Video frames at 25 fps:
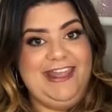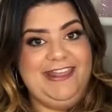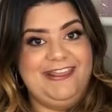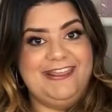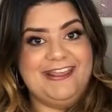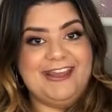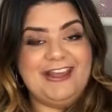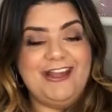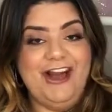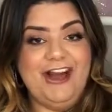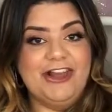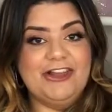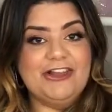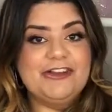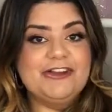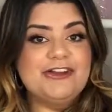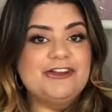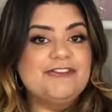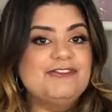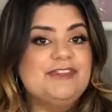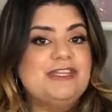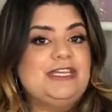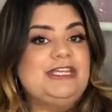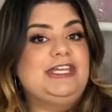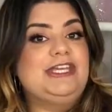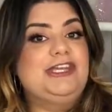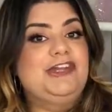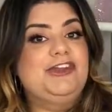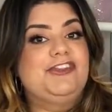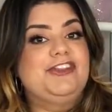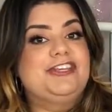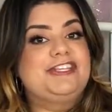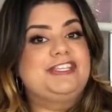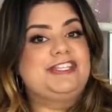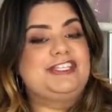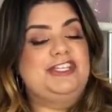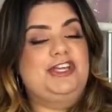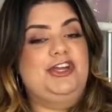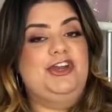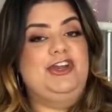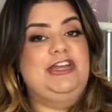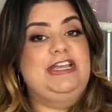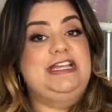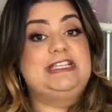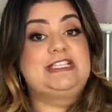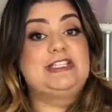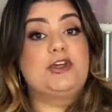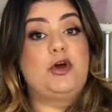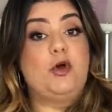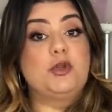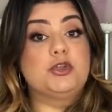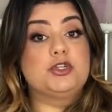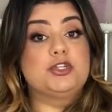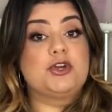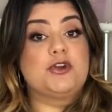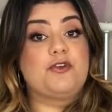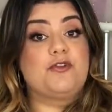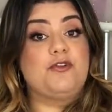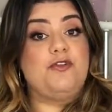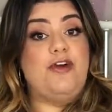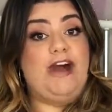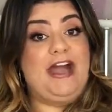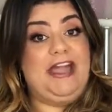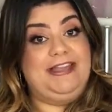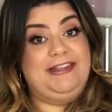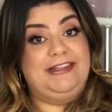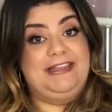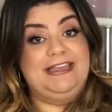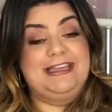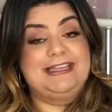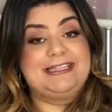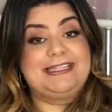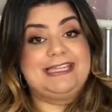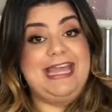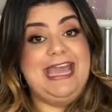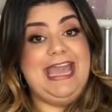The color of the year this year is ultraviolet.